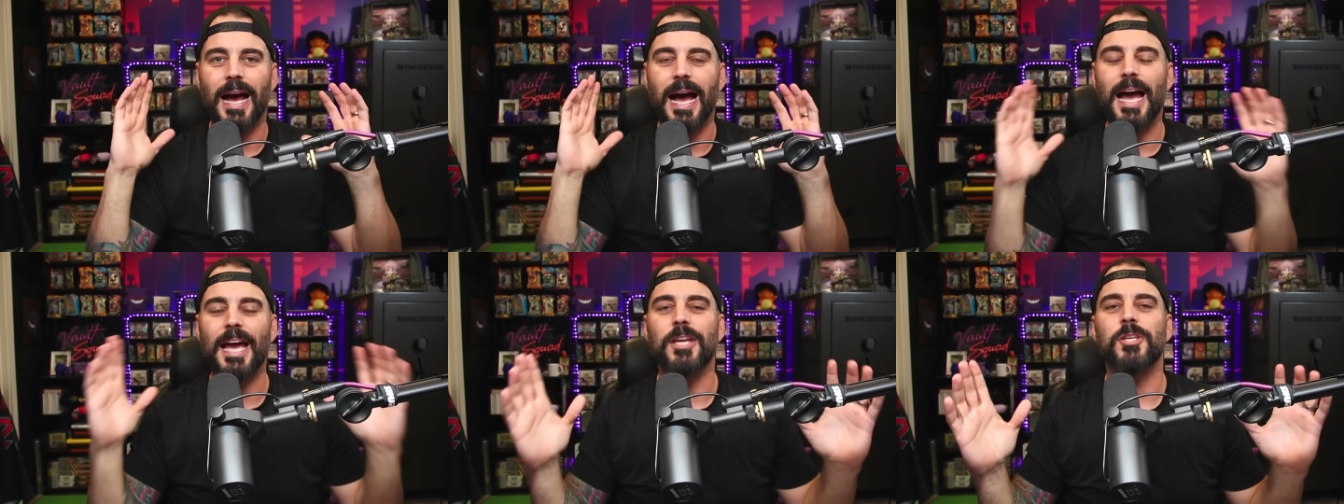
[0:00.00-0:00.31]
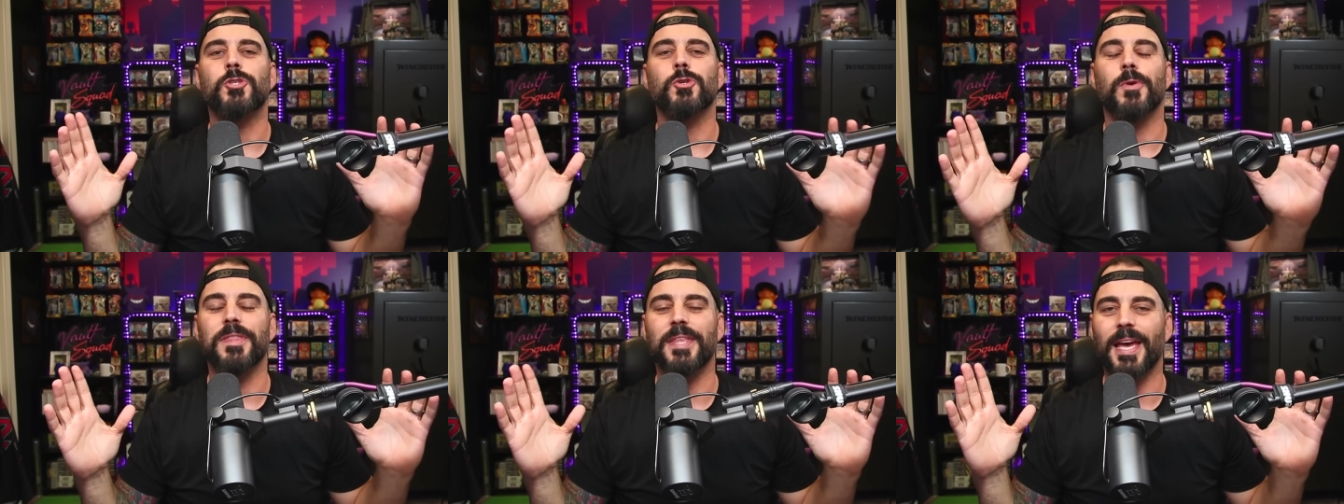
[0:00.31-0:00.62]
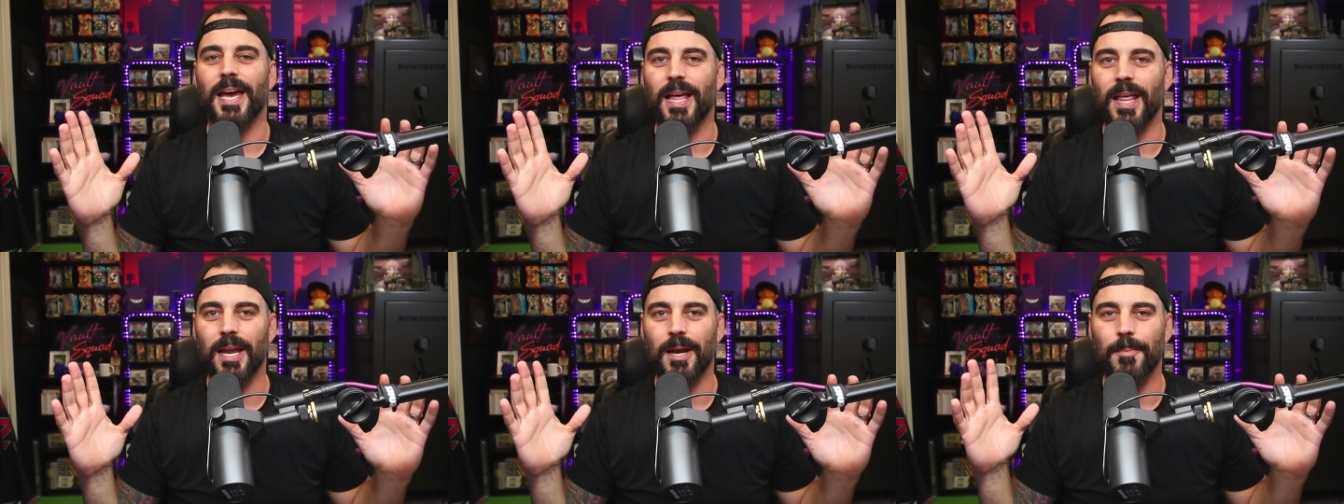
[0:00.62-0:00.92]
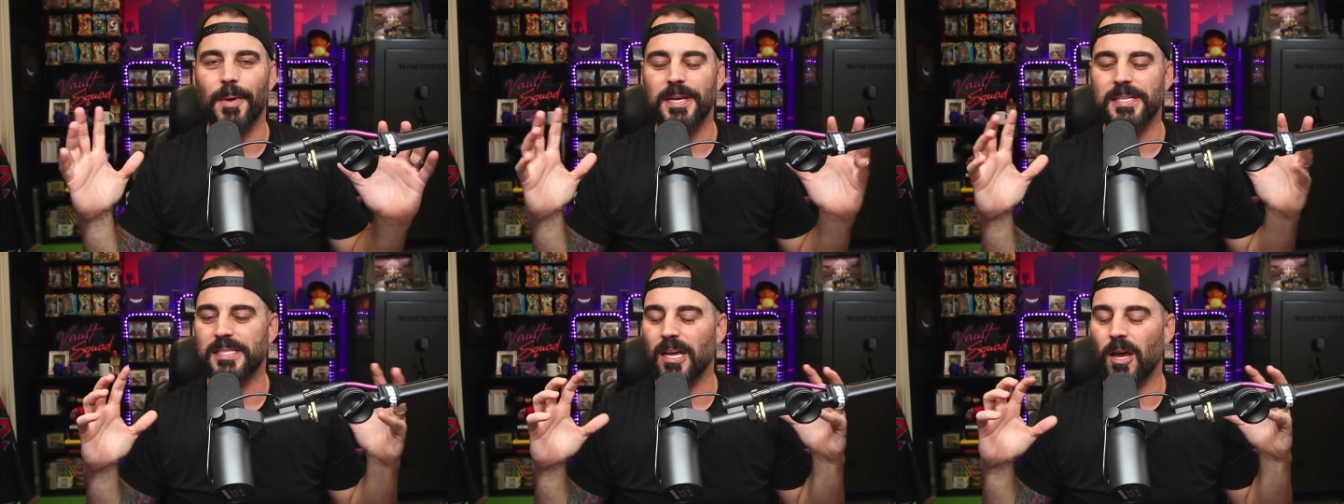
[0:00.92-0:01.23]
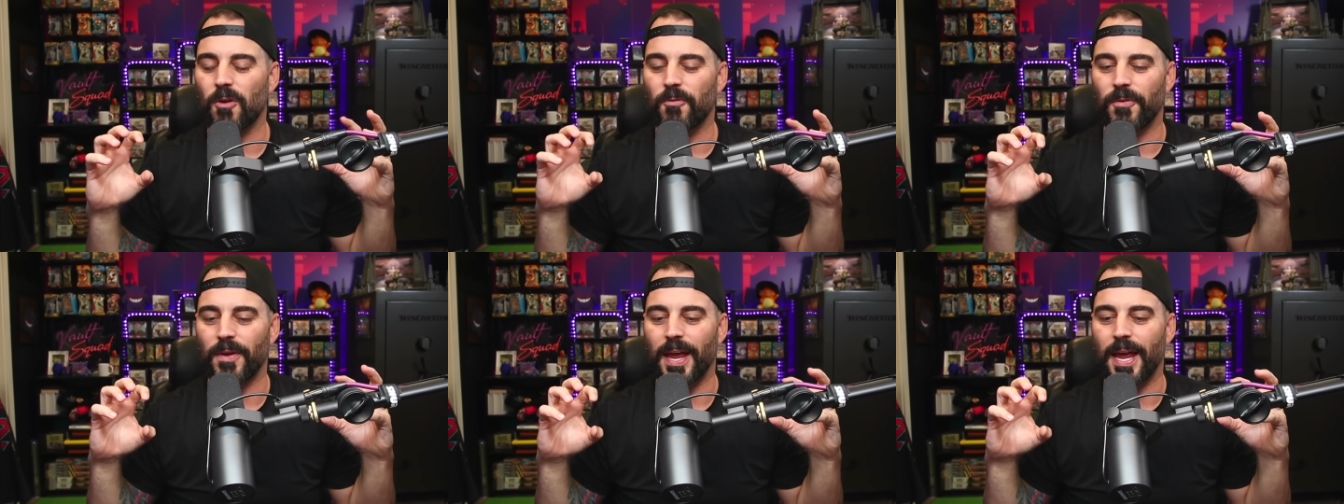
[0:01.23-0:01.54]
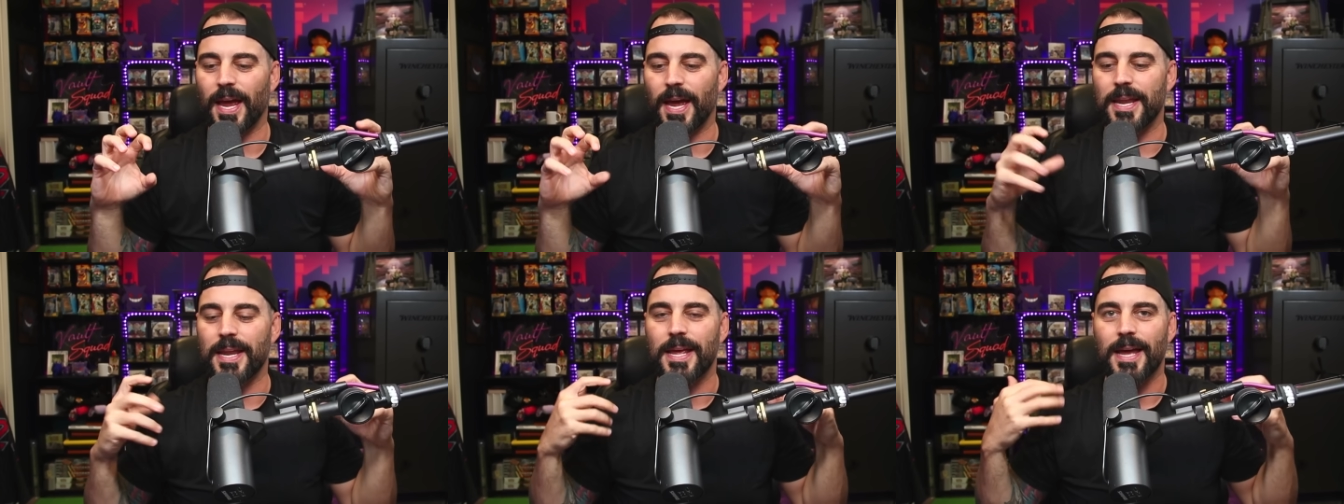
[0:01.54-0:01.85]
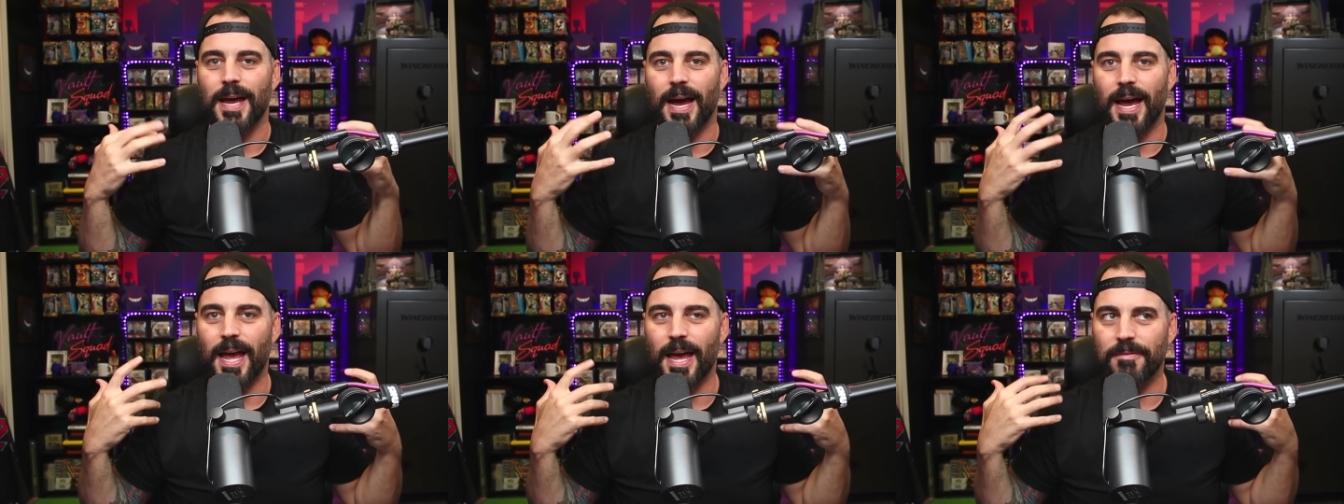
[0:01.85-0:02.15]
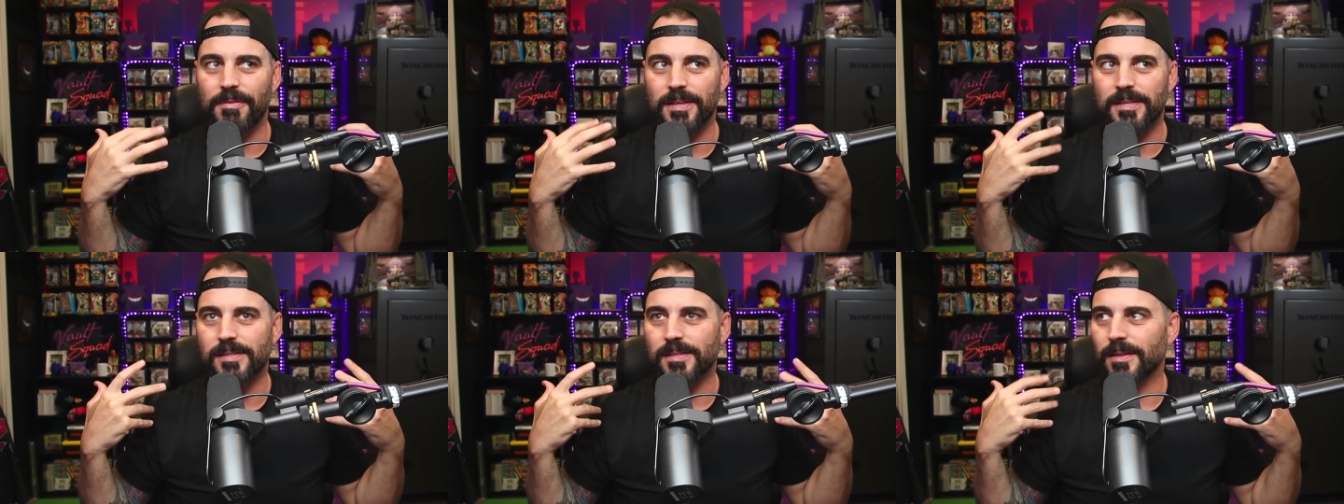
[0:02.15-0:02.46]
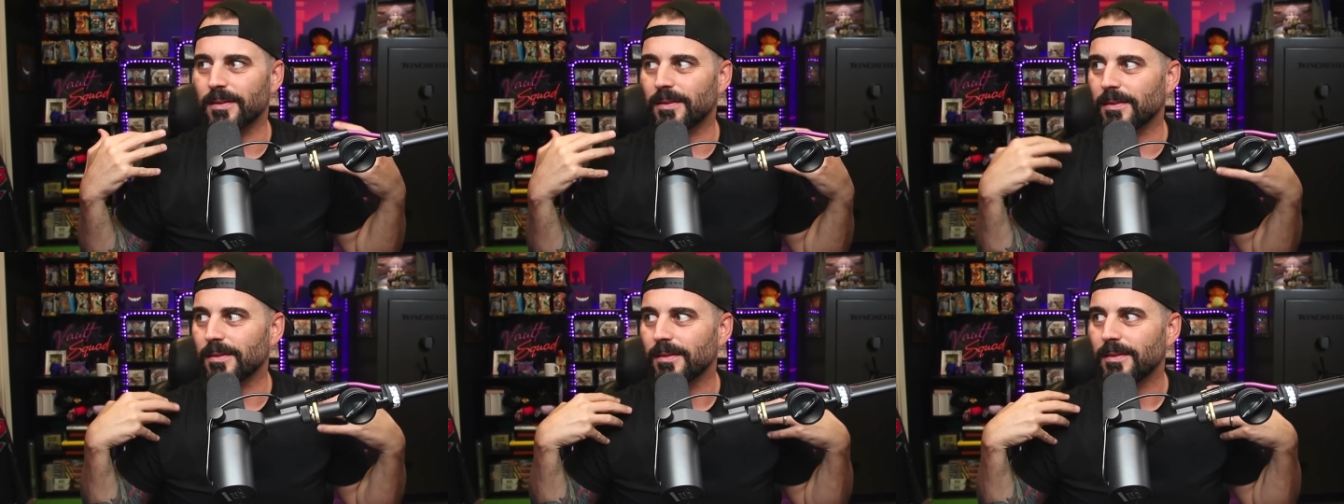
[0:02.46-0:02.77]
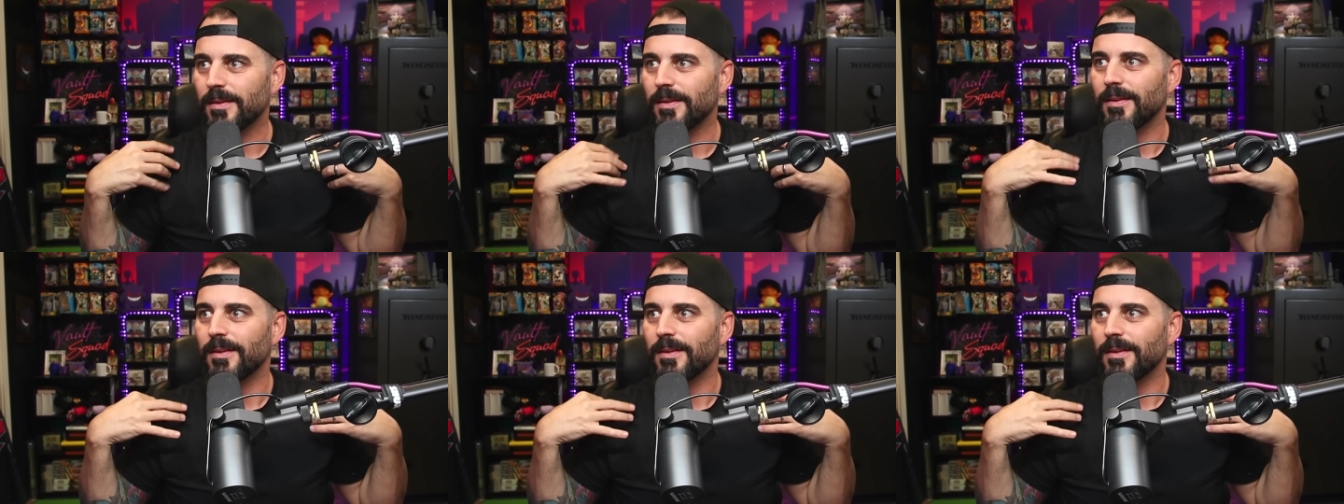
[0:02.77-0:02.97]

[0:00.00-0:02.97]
I enjoyed the hell out of myself, and I have this little...